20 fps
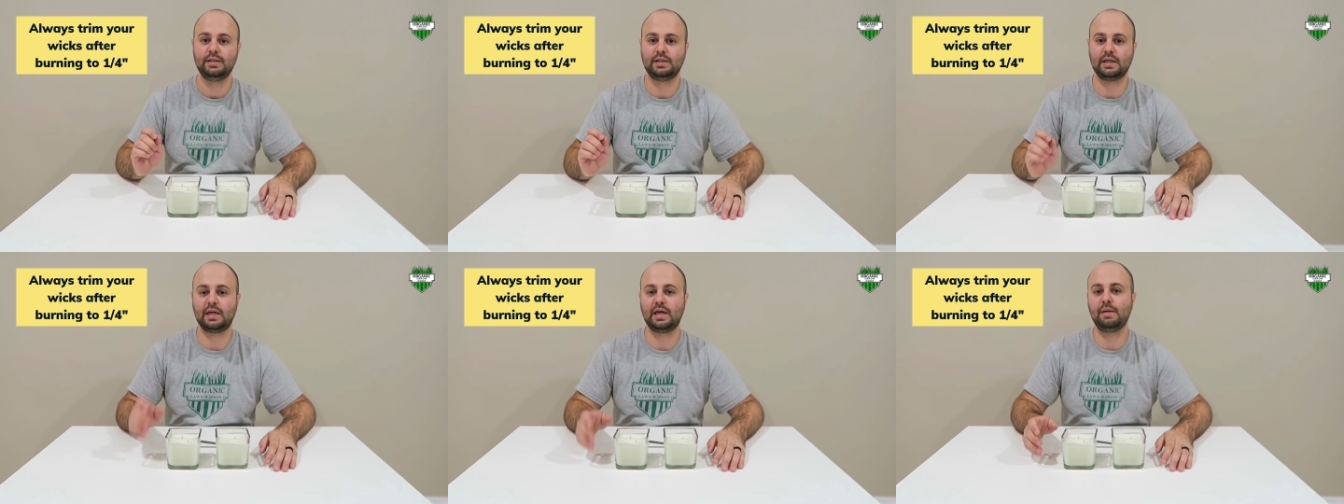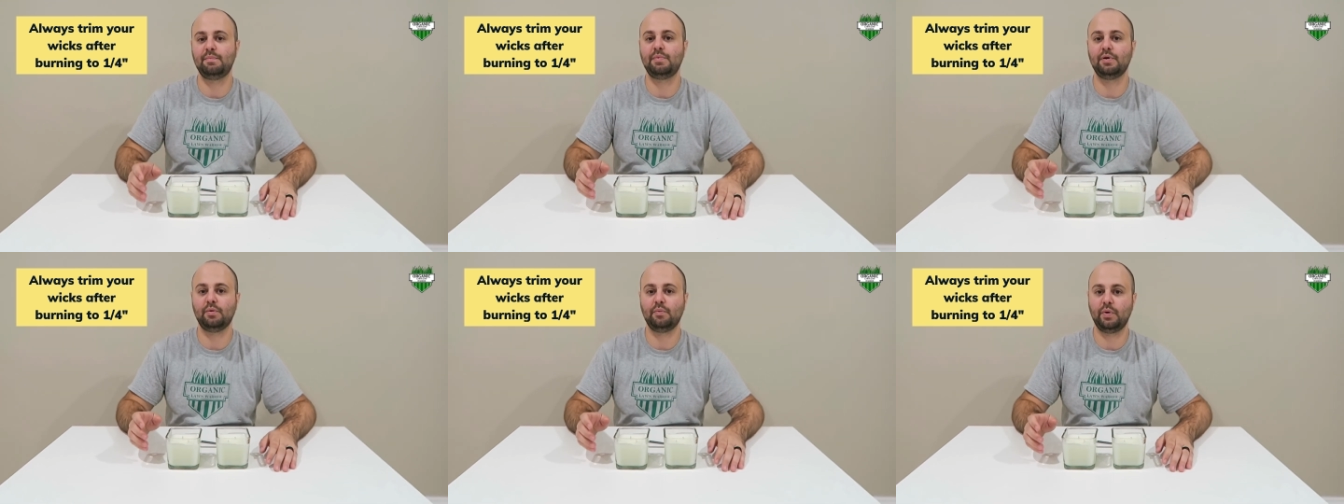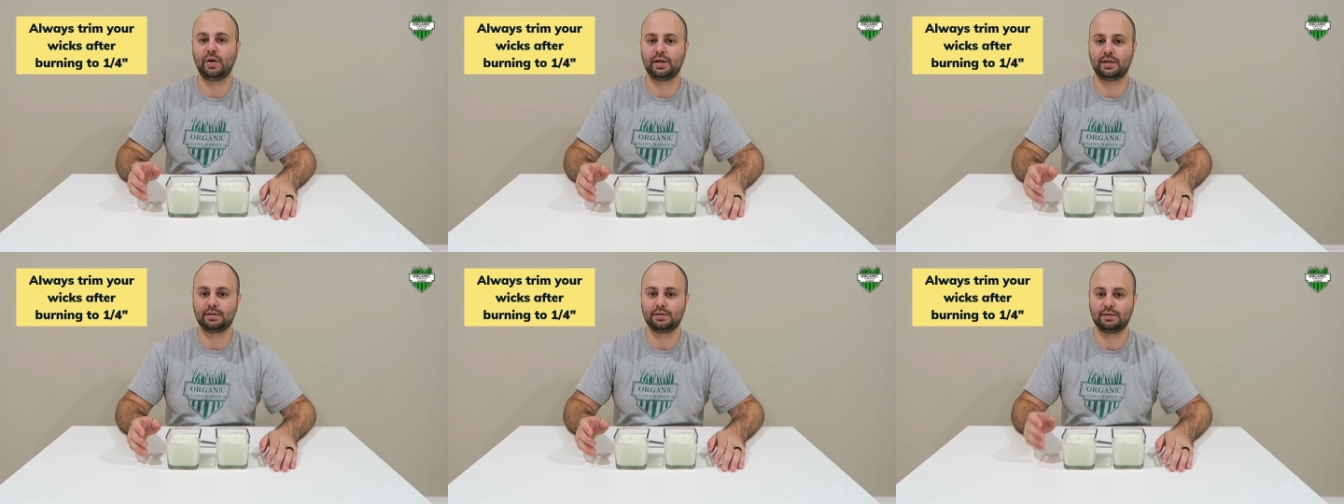to keep your
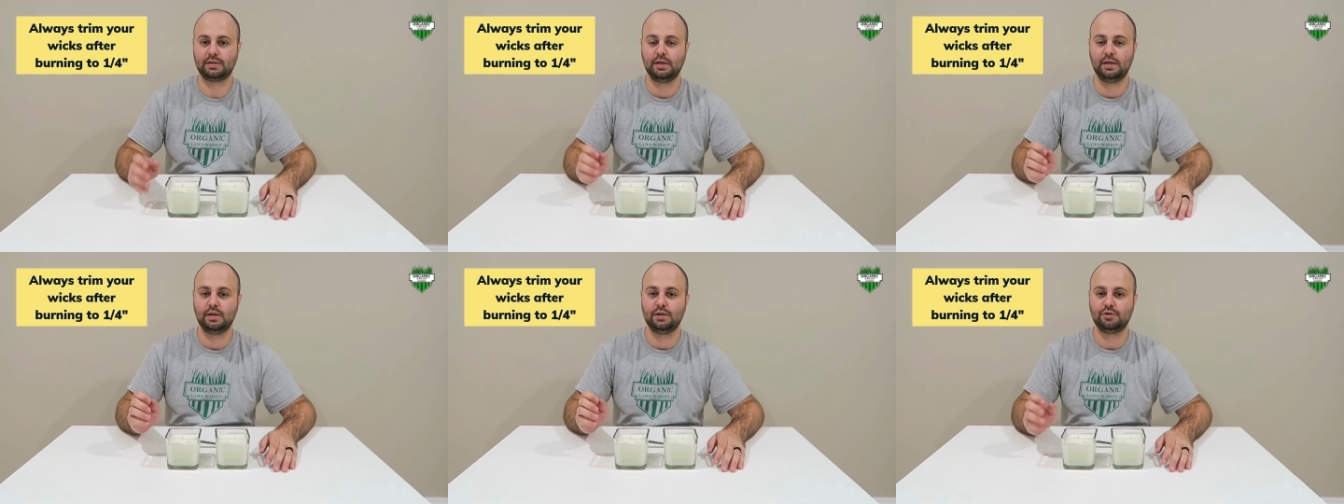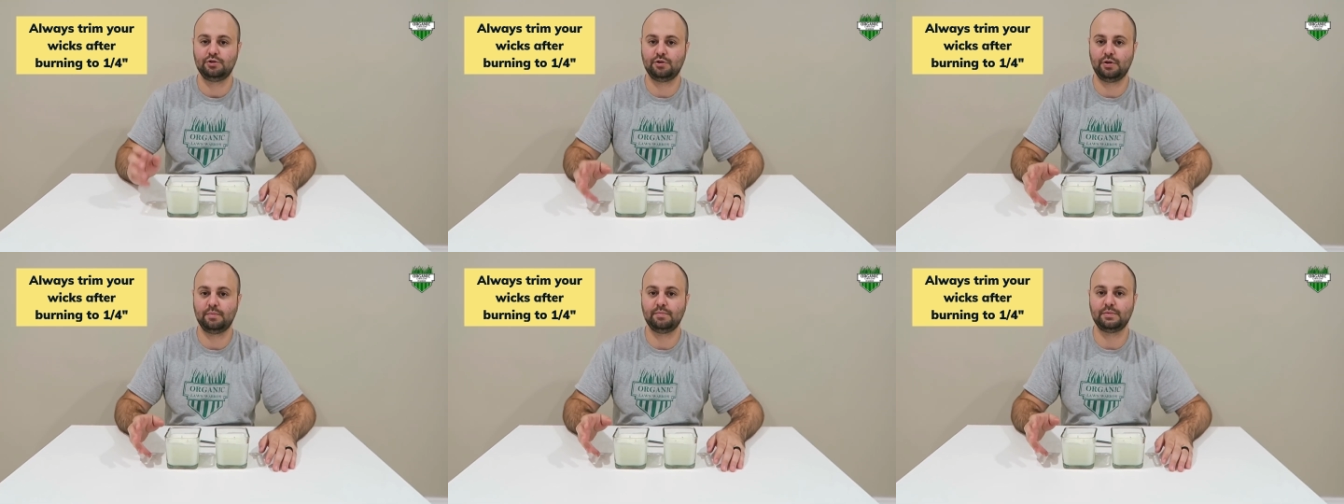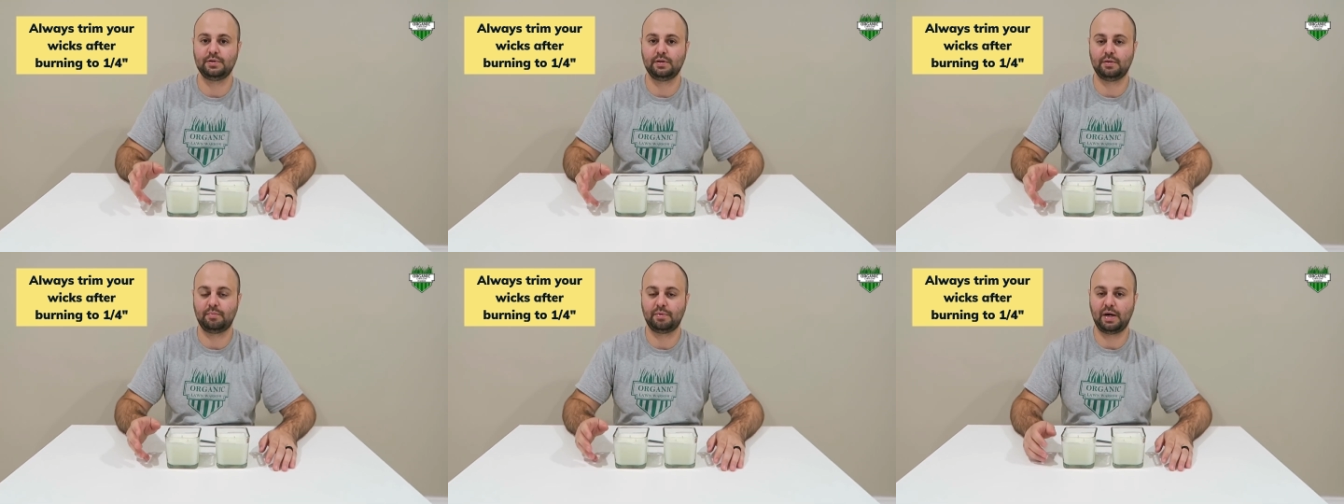wicks
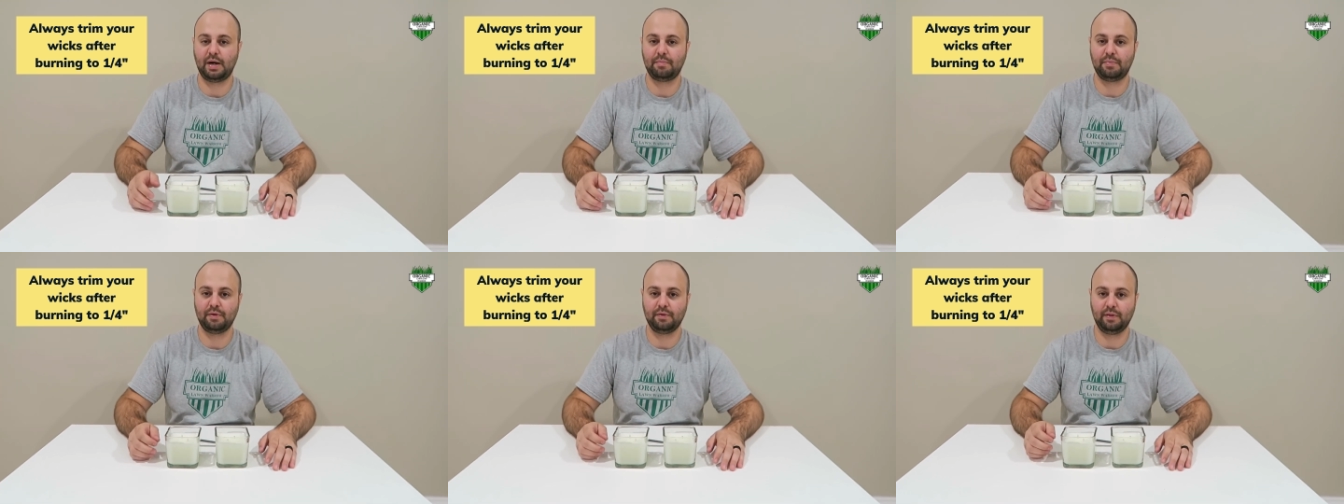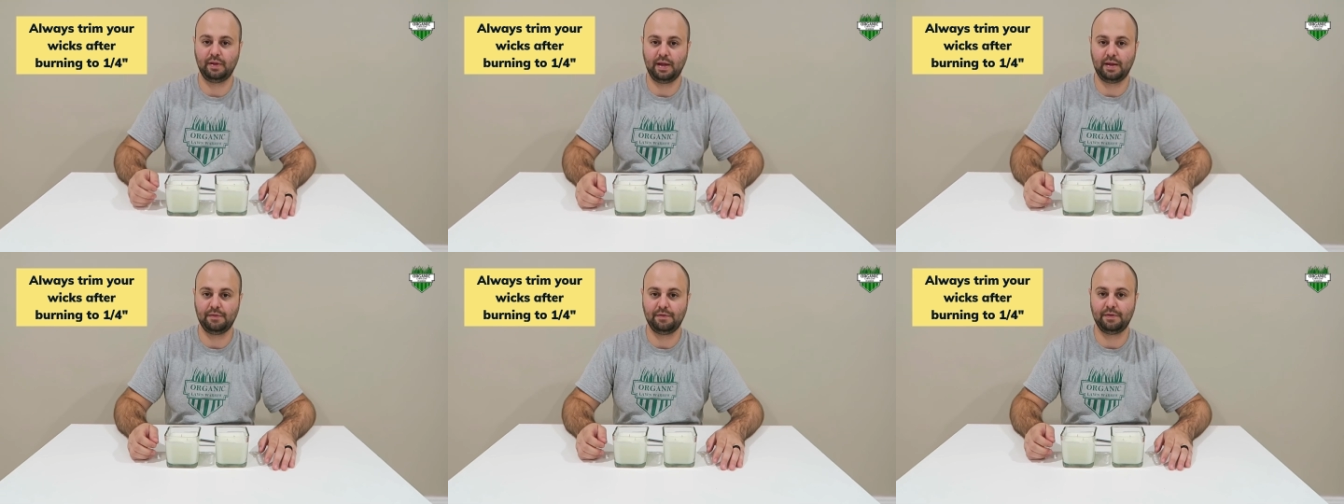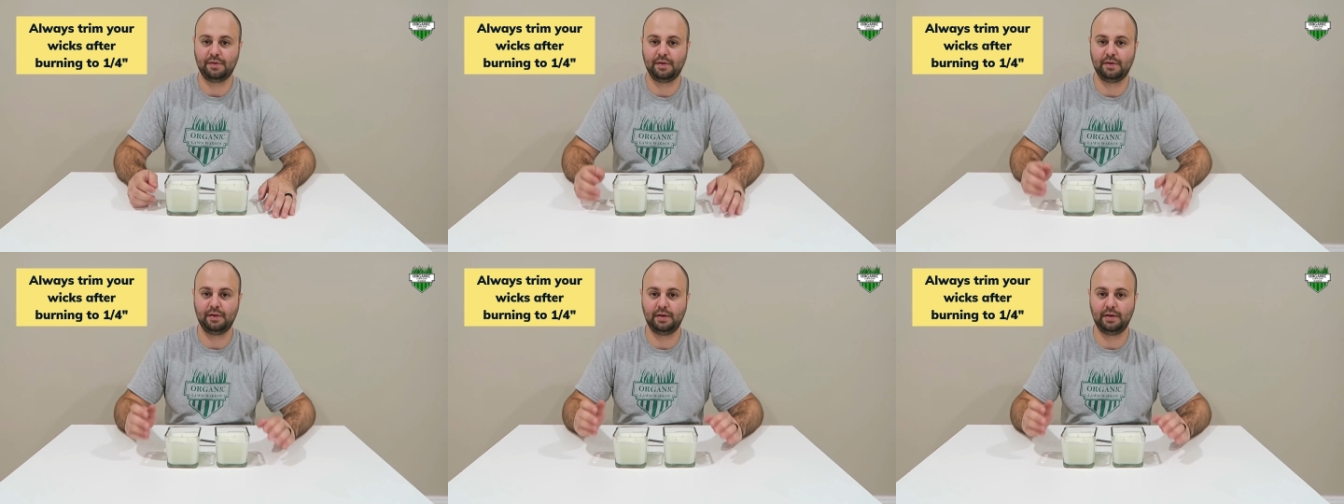trimmed to the proper length.